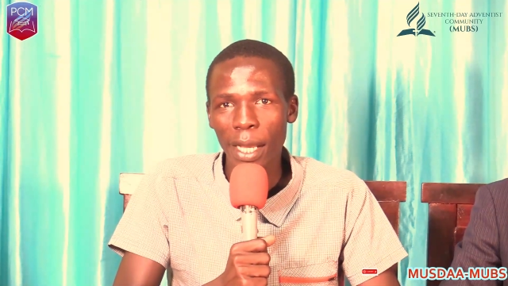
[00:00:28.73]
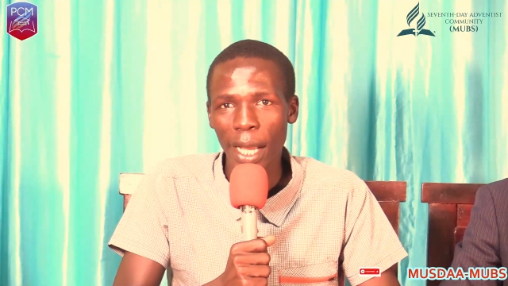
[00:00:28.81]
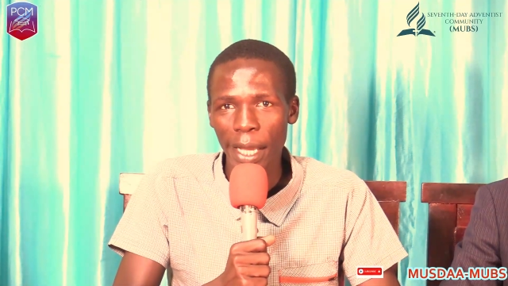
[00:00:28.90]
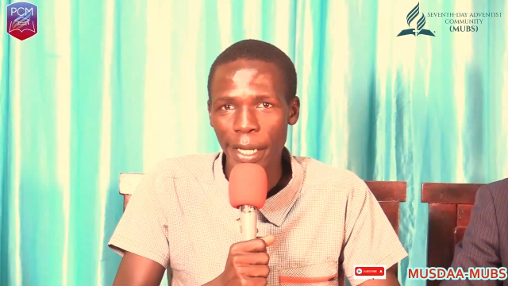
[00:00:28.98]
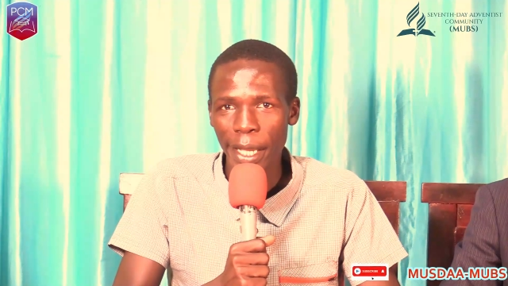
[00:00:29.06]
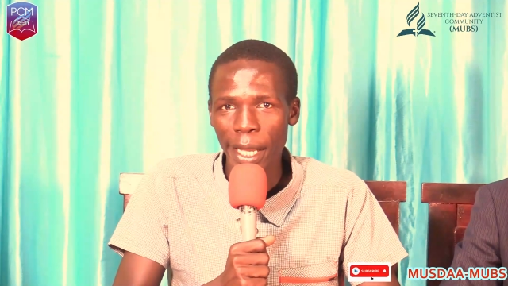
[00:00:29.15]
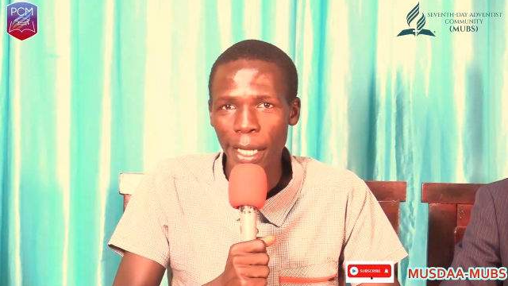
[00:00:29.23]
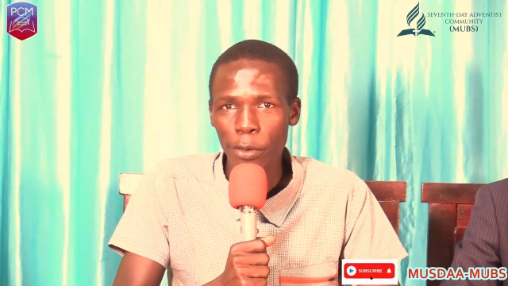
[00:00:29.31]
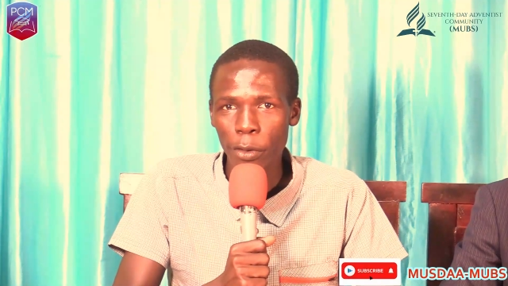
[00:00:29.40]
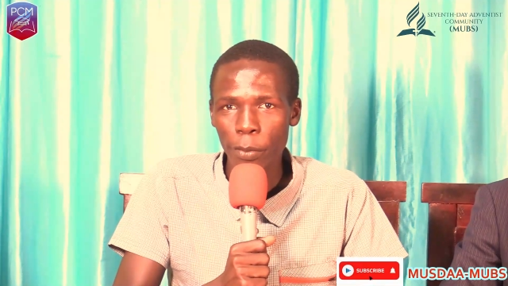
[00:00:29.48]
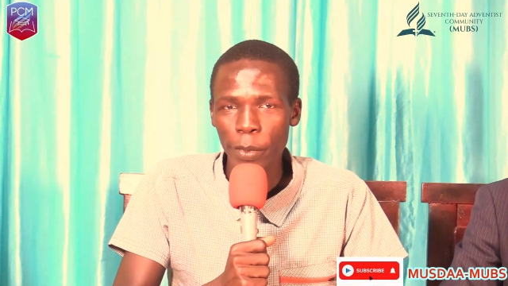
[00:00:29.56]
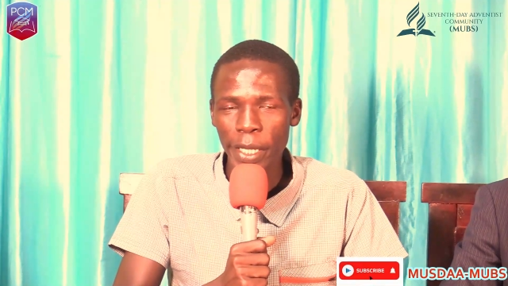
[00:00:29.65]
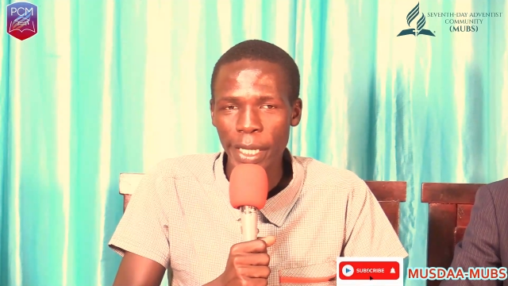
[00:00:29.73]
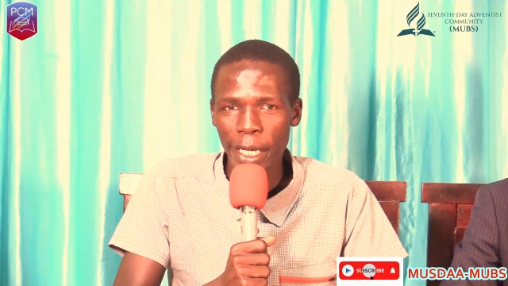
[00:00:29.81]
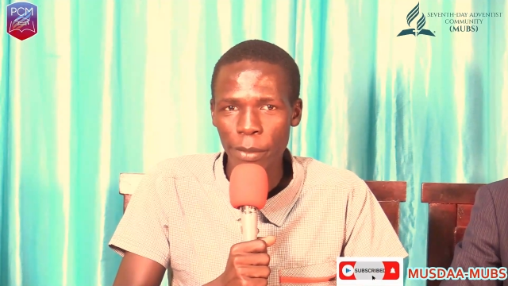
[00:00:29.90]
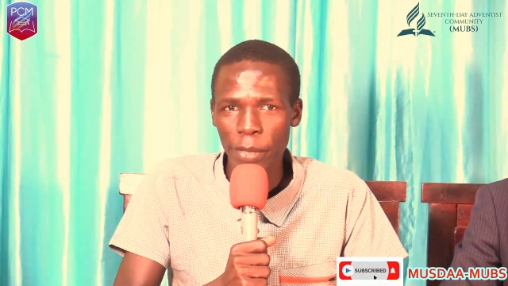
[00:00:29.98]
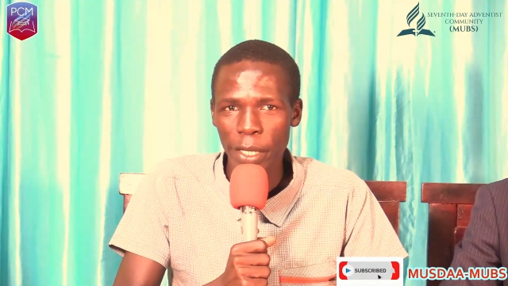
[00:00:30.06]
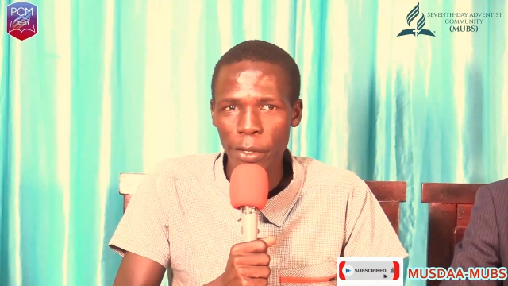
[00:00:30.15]
the hard copy
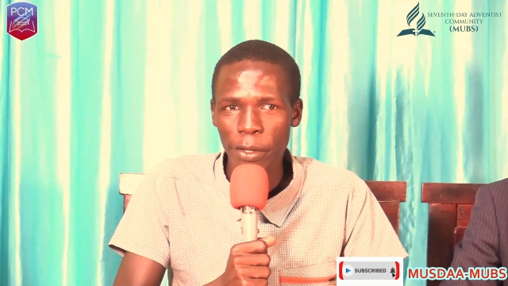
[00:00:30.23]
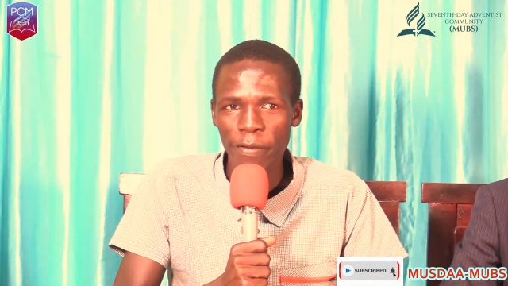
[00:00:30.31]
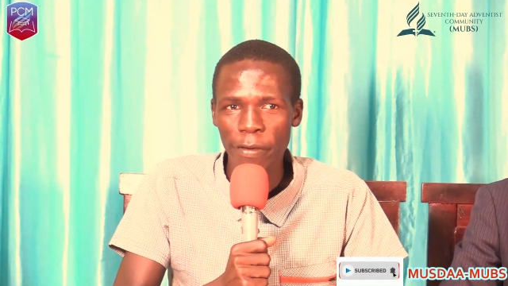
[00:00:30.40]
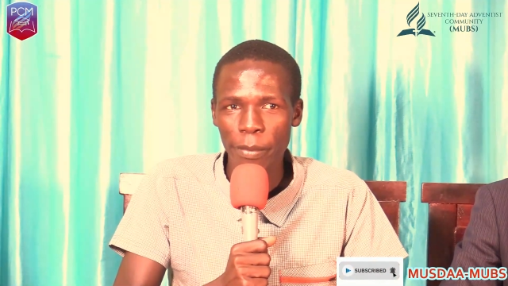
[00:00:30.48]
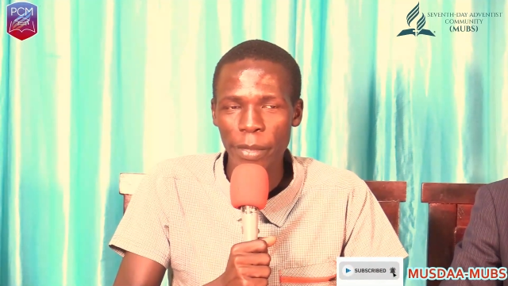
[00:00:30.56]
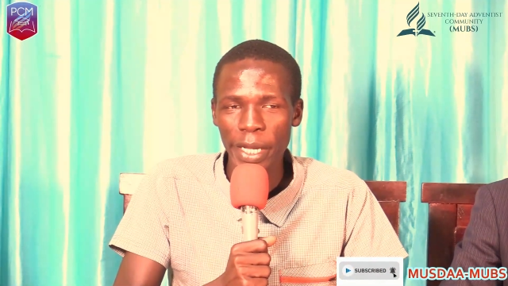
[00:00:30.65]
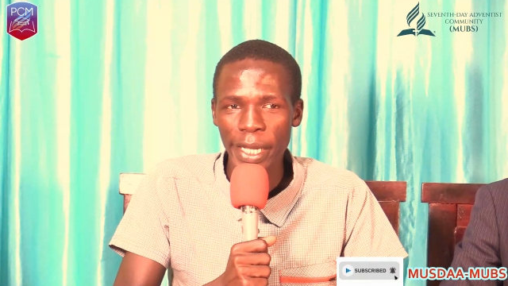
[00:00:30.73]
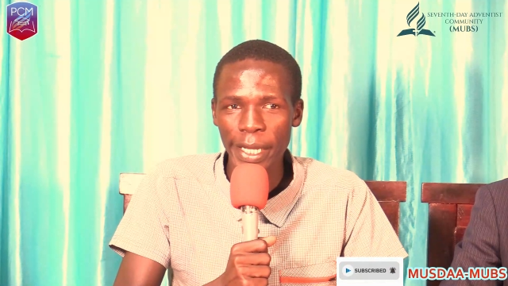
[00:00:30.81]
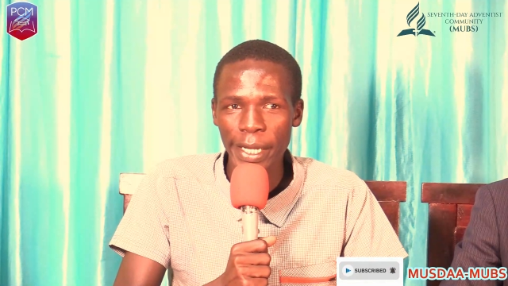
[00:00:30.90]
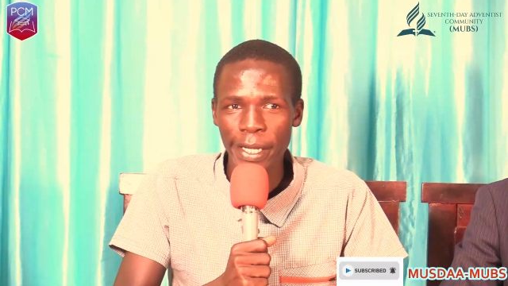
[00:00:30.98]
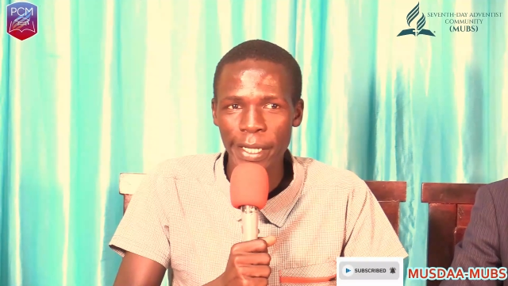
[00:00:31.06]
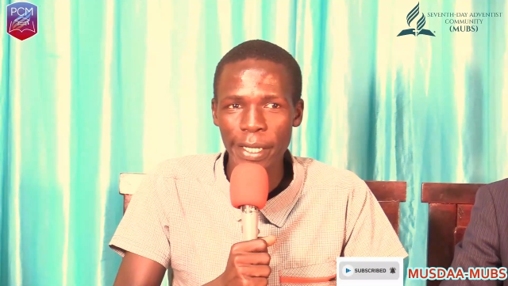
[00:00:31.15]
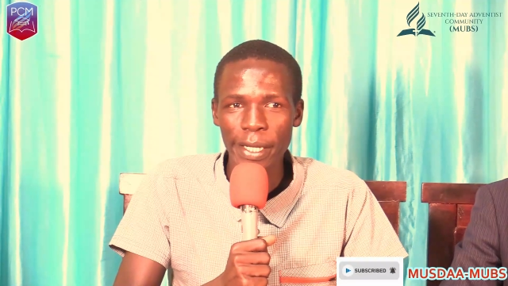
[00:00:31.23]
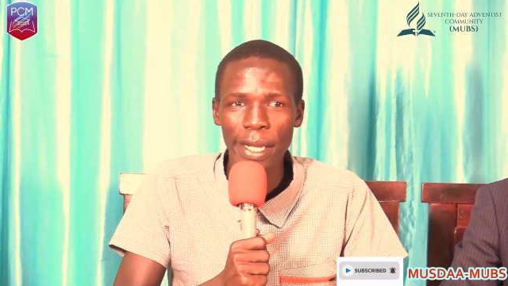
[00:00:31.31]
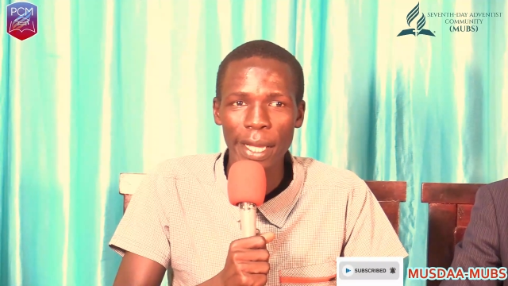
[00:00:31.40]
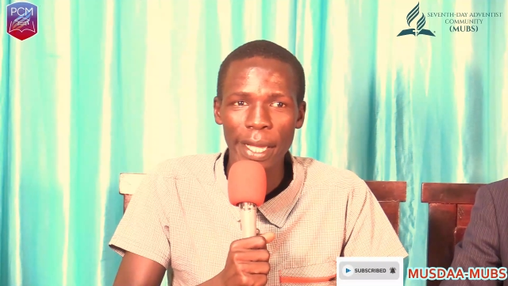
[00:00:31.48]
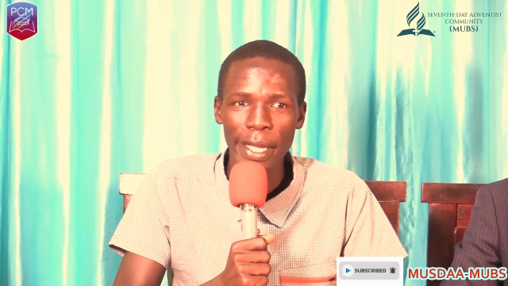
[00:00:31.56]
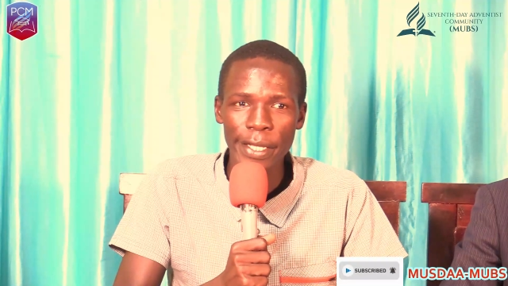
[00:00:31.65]
can be got from any
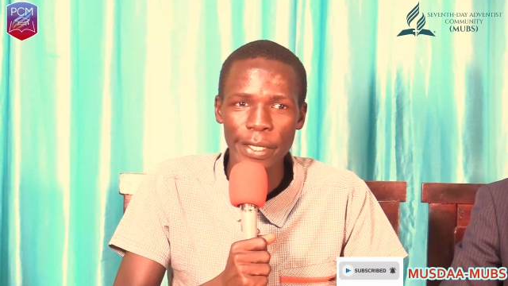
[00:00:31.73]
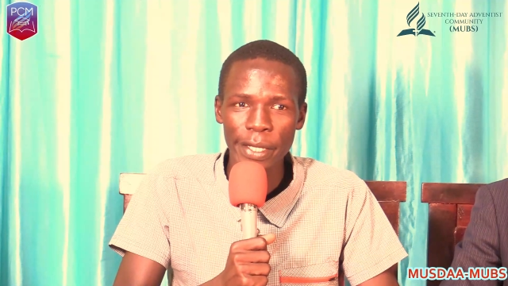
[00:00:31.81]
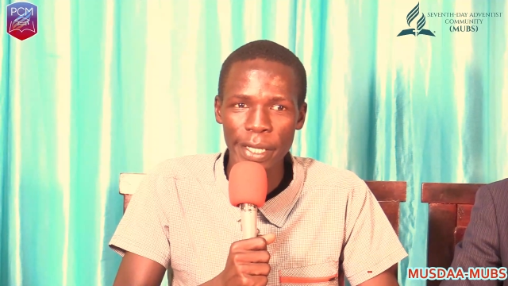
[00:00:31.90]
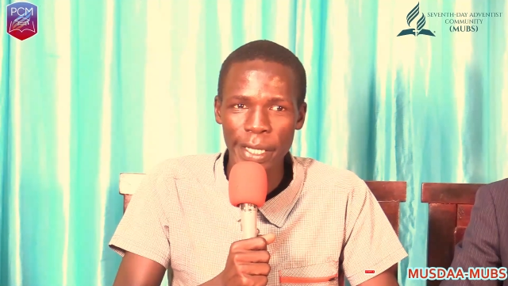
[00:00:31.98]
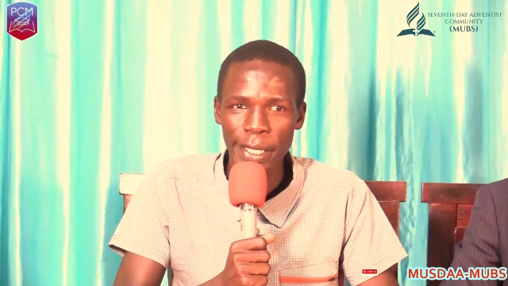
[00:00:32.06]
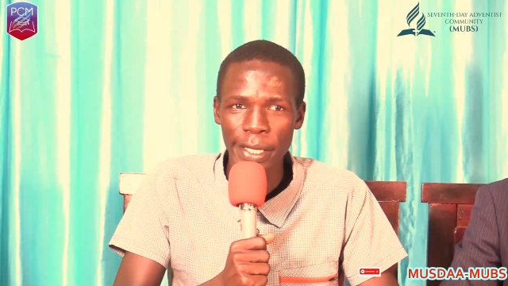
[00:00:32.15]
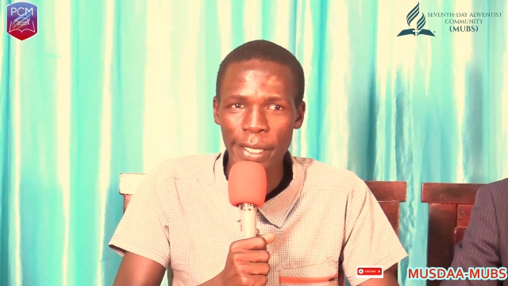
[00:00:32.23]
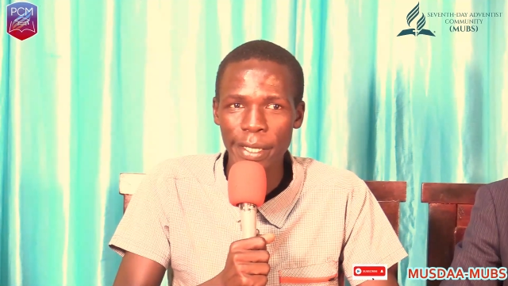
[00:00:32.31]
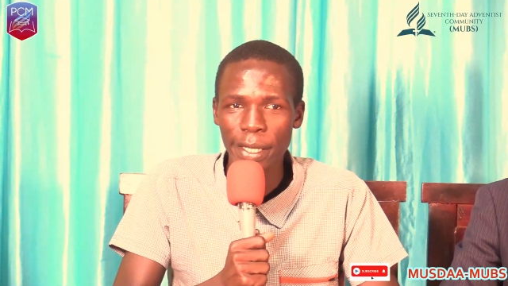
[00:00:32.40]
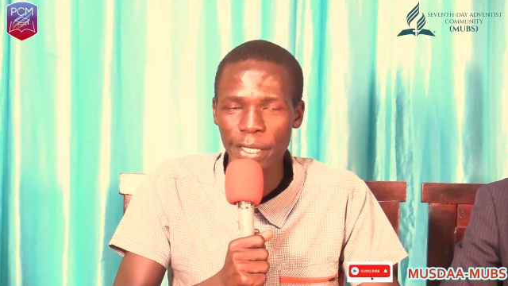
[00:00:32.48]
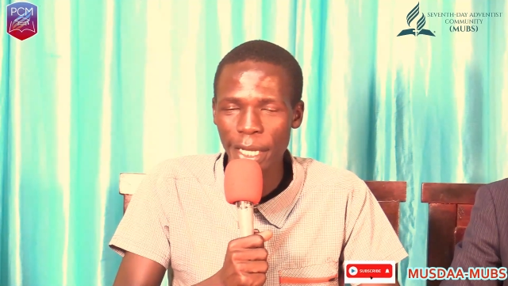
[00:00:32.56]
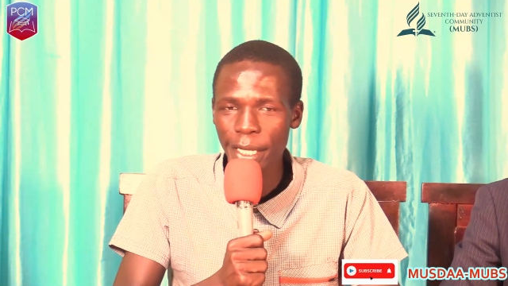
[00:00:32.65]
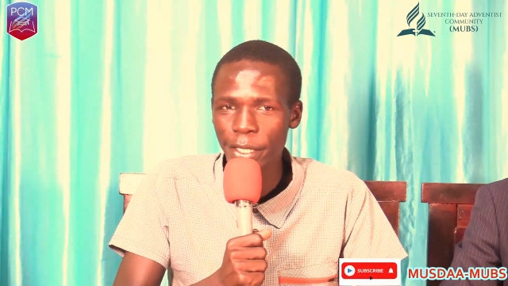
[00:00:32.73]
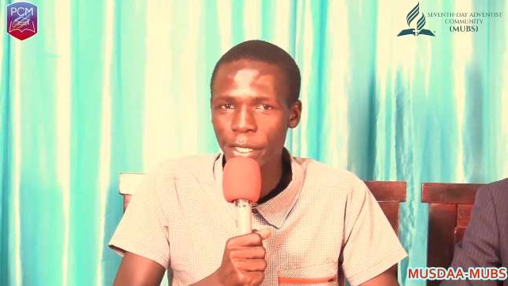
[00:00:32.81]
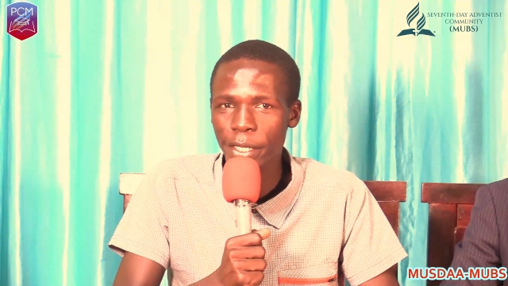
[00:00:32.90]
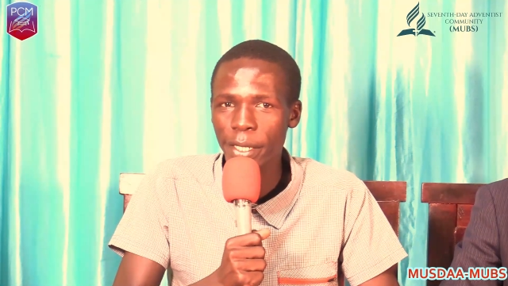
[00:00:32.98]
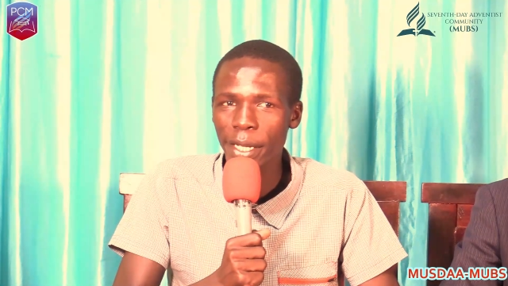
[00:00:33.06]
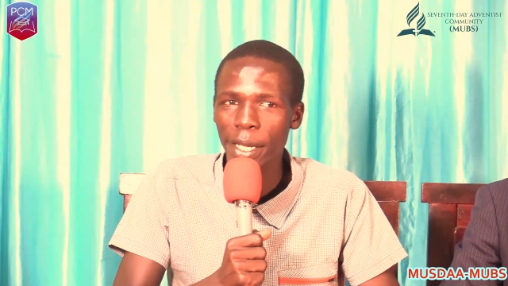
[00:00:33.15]
SDA
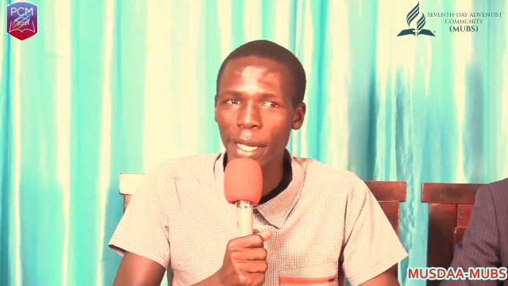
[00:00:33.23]
church,